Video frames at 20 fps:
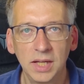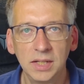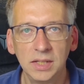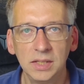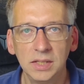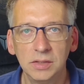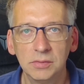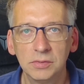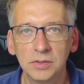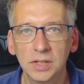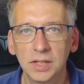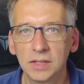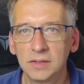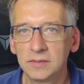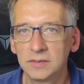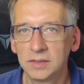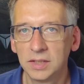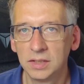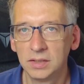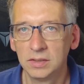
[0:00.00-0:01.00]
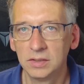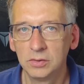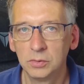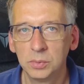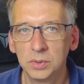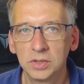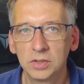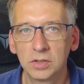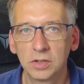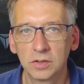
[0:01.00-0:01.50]
and even extend
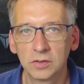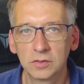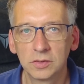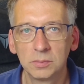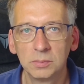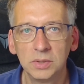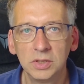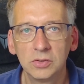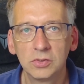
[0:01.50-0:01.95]
it with custom